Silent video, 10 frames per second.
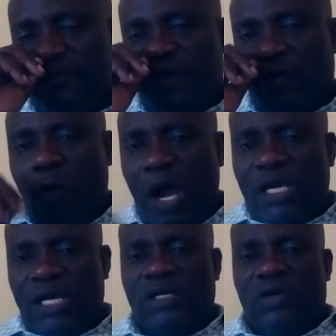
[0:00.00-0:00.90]
The
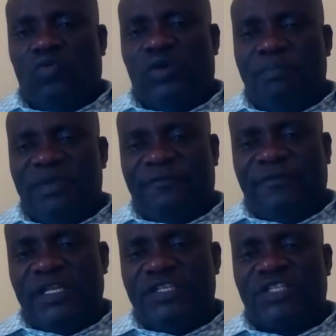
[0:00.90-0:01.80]
work will be
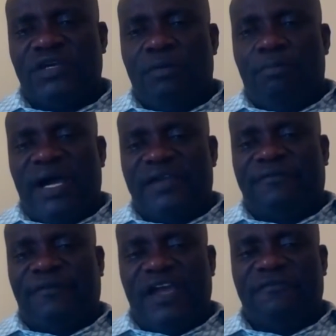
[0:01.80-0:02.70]
finished by
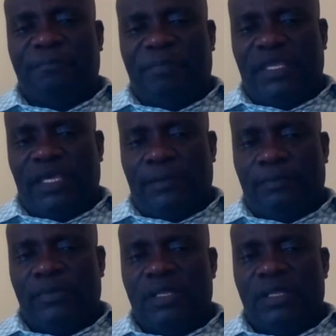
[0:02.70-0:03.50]
5 p.m.